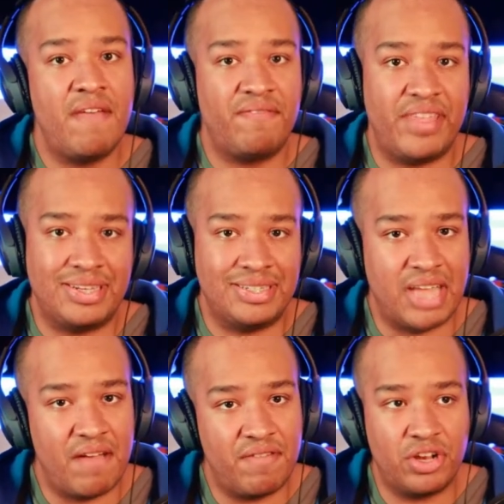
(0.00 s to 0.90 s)
then
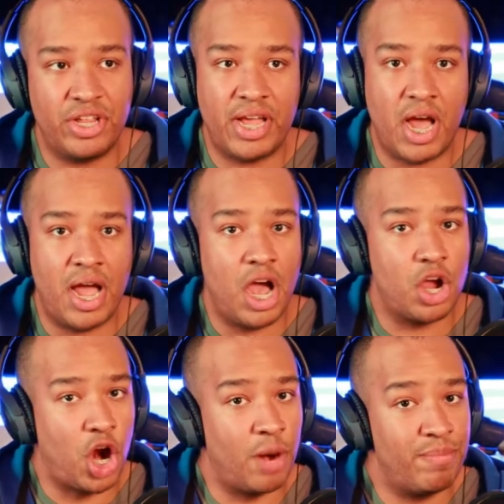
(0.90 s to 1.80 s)
definitely
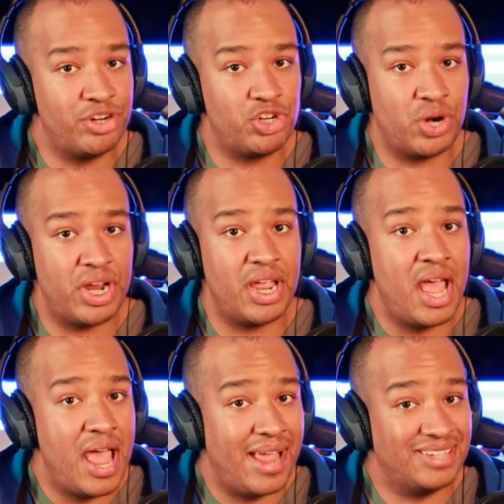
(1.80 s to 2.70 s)
carpentry
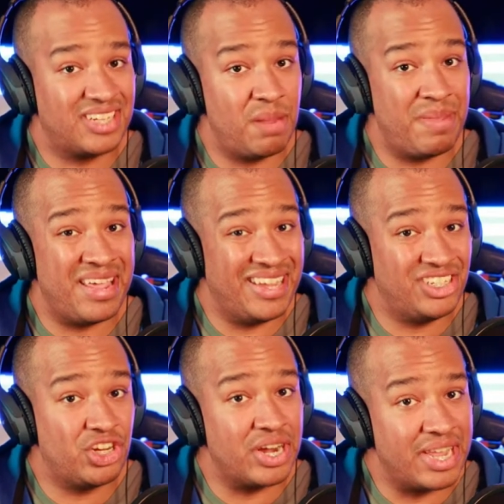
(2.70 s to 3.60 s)
is going to be
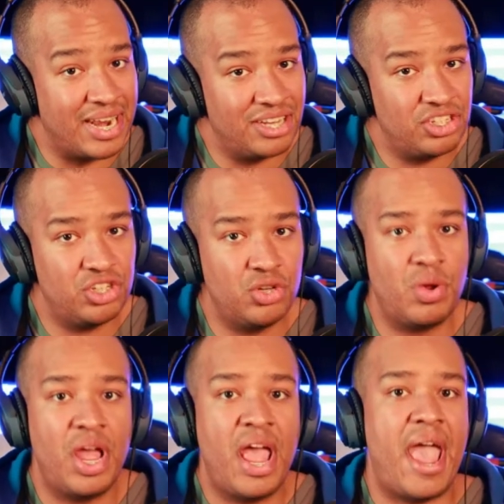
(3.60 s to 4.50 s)
easier to get into
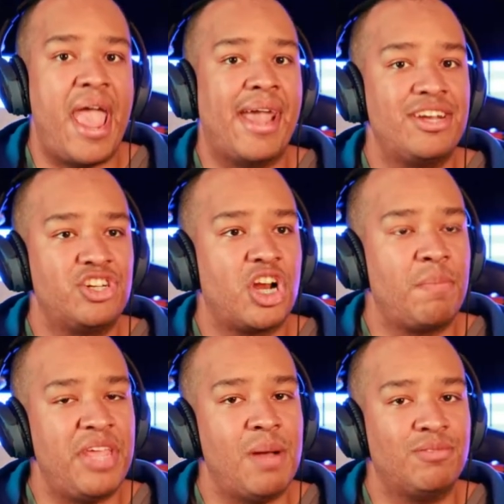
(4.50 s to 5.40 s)
and you're going to
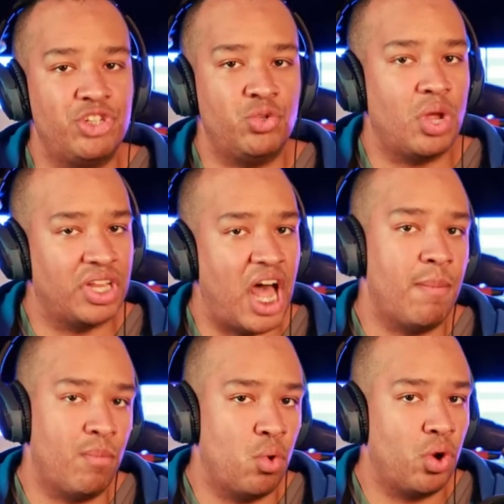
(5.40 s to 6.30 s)
be able to do a lot
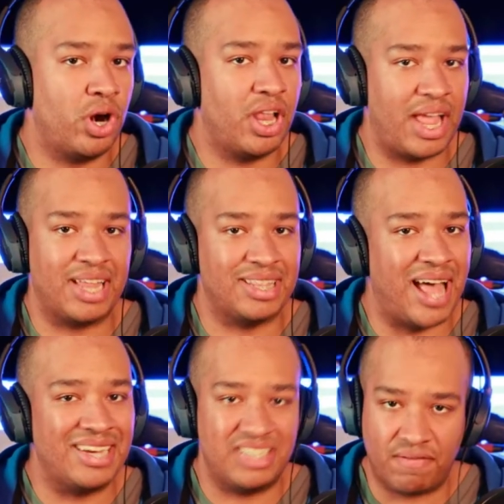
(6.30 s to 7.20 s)
more like a
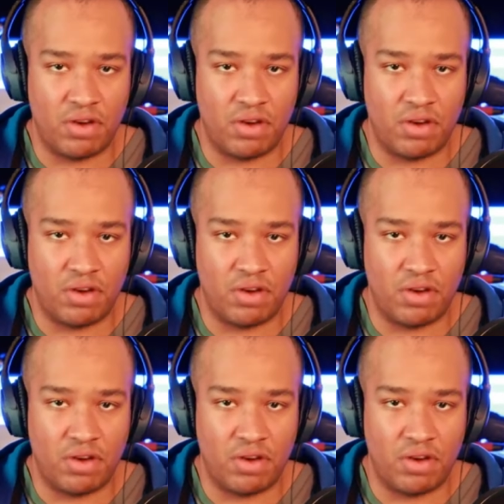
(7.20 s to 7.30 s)
lot different,